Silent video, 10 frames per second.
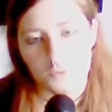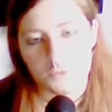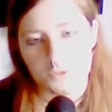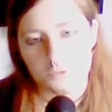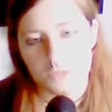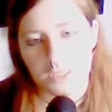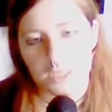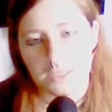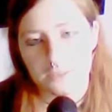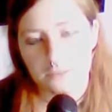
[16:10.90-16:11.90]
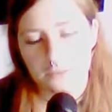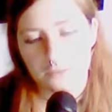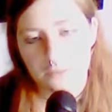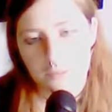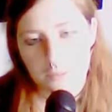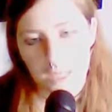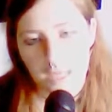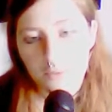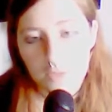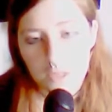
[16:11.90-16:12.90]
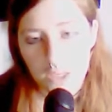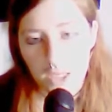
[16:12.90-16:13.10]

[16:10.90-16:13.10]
home to tonight and look in